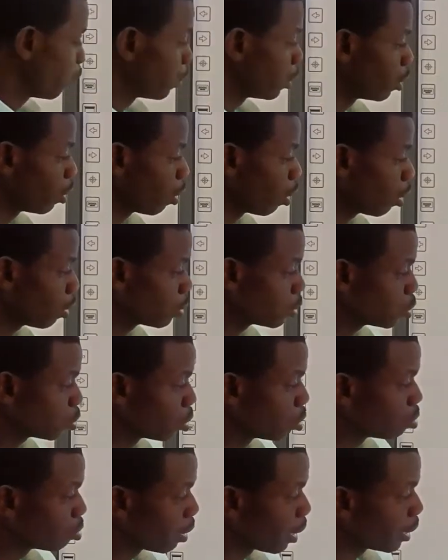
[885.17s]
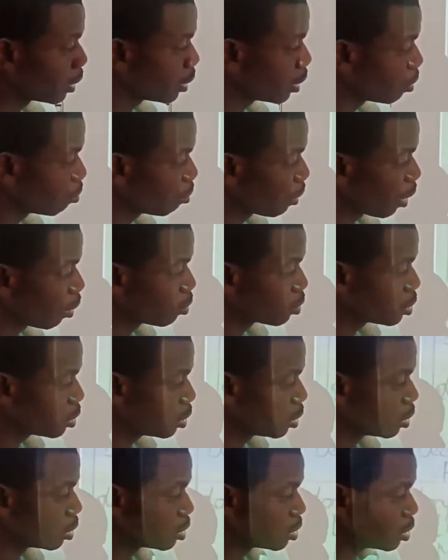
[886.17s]
we also read about
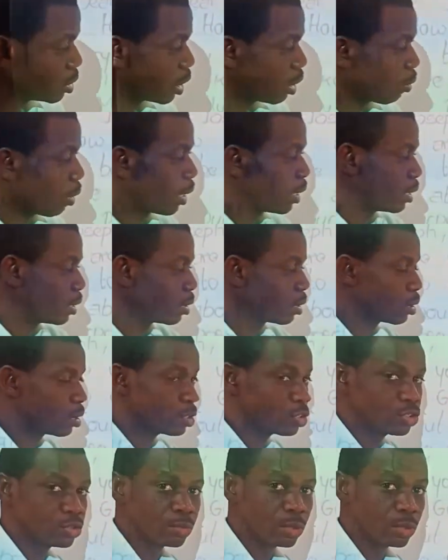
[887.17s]
it in our English.